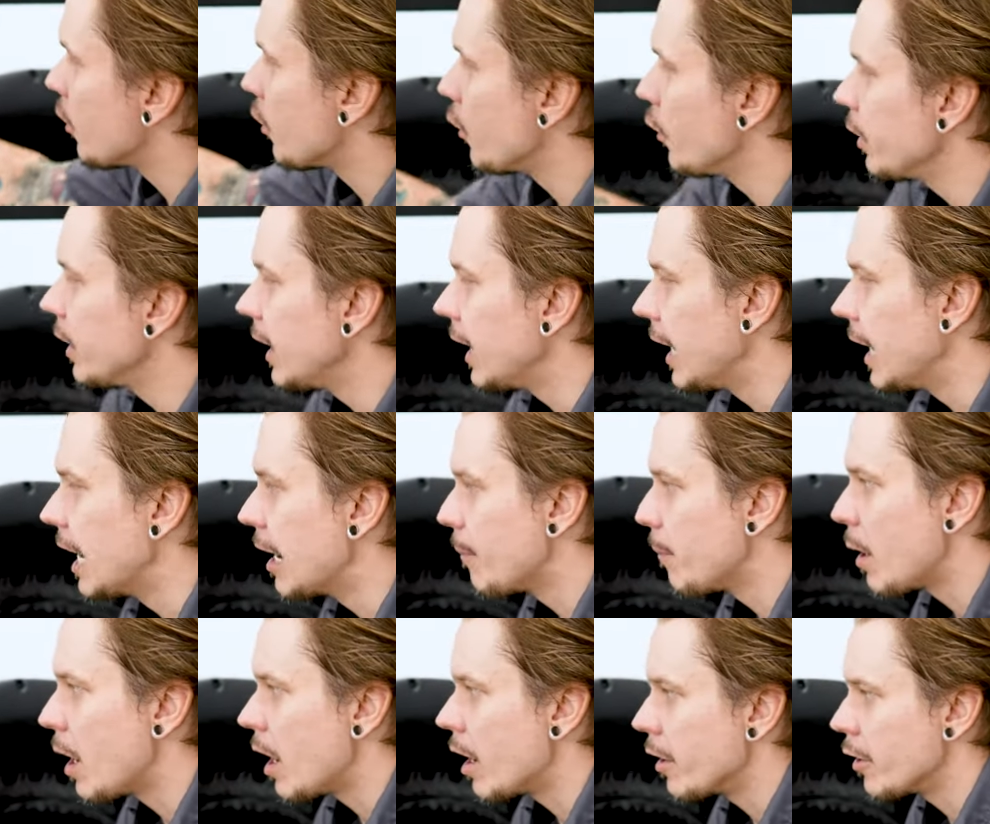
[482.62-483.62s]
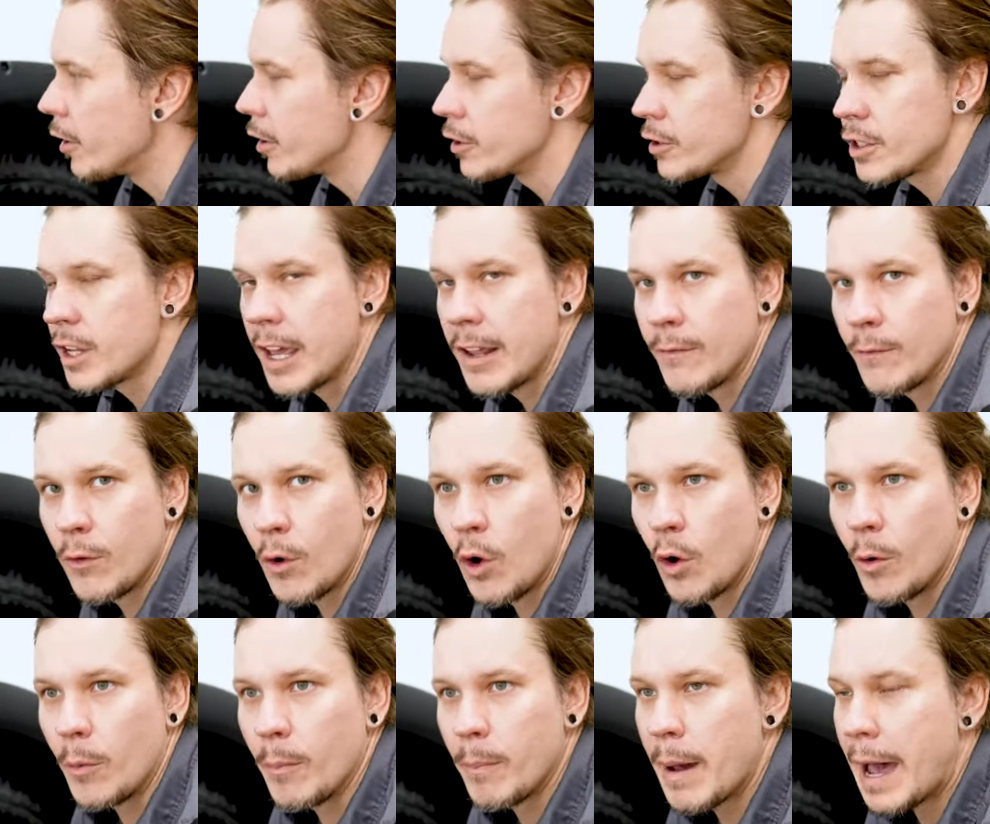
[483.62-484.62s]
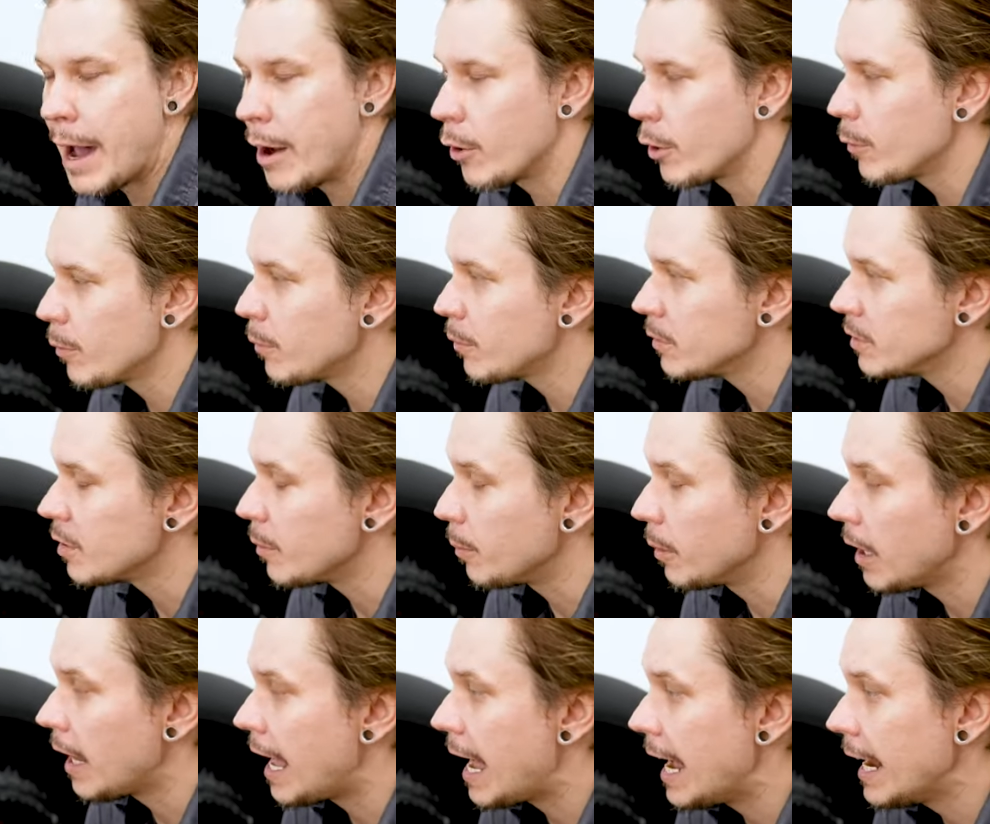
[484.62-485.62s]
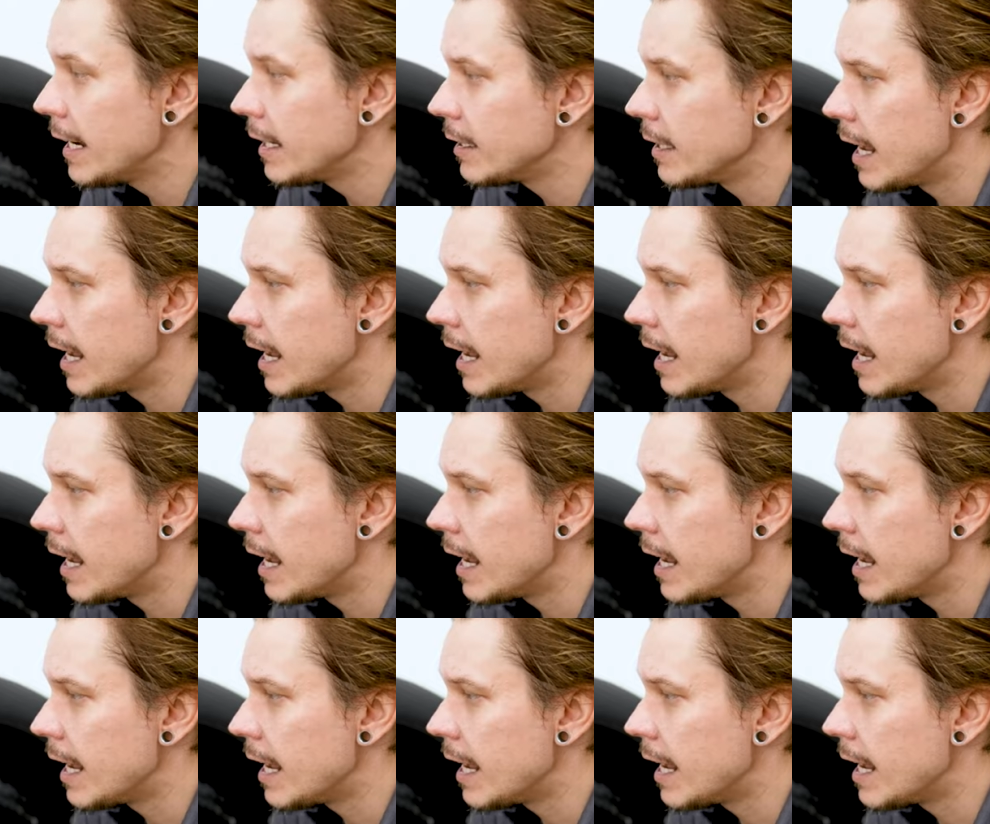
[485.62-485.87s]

30 amp, 110 volt power supply.